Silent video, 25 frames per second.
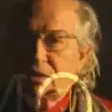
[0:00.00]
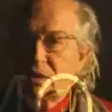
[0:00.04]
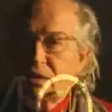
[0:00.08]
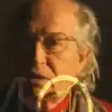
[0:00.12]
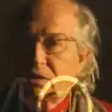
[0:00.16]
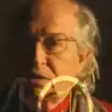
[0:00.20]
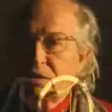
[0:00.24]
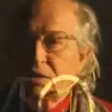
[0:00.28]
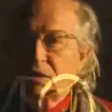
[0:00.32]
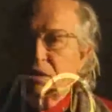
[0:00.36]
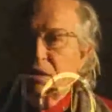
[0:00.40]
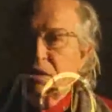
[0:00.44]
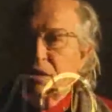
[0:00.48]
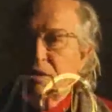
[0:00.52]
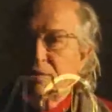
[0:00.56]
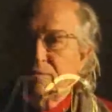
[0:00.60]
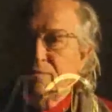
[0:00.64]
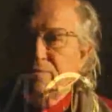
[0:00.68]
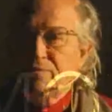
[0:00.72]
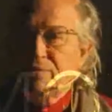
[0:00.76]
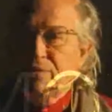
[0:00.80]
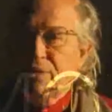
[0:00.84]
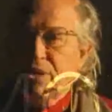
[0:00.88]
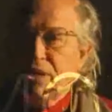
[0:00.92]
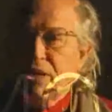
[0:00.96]
that
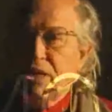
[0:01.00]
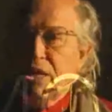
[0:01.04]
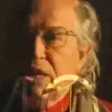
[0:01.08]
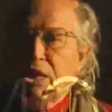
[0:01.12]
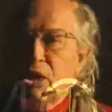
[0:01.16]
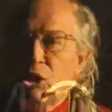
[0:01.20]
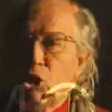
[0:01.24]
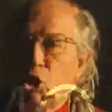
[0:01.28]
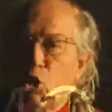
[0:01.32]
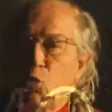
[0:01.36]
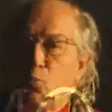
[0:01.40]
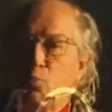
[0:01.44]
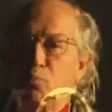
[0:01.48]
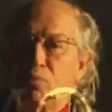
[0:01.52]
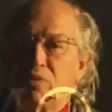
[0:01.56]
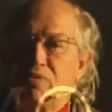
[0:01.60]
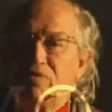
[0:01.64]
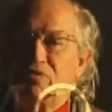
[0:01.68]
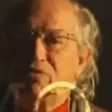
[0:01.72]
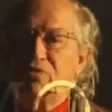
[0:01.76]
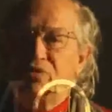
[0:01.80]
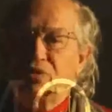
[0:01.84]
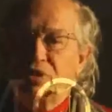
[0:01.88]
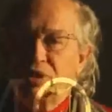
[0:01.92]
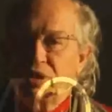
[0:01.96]
he cannot be
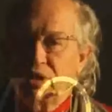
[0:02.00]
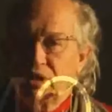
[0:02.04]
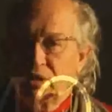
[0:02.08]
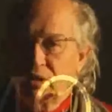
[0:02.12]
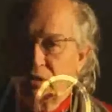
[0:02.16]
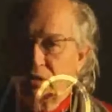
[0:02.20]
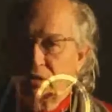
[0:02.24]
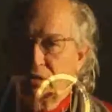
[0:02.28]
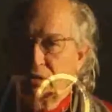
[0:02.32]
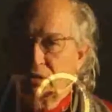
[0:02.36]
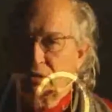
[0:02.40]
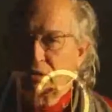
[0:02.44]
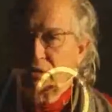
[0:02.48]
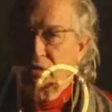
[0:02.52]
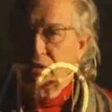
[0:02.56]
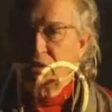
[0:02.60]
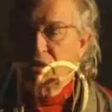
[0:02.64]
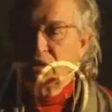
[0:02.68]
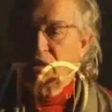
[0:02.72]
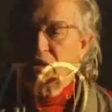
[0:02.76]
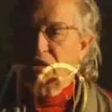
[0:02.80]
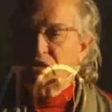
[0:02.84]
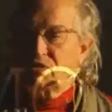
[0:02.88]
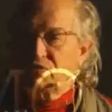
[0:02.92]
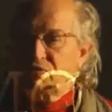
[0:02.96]
free
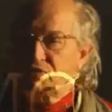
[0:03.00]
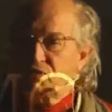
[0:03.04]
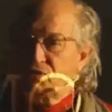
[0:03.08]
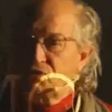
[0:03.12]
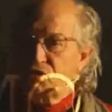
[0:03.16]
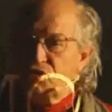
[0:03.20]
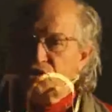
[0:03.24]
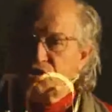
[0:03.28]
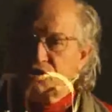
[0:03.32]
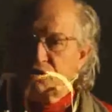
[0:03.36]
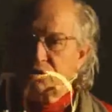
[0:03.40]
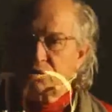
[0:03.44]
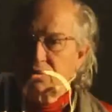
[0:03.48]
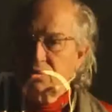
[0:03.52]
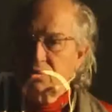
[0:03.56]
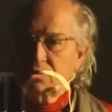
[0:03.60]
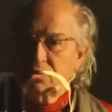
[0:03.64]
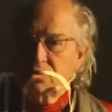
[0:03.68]
in his future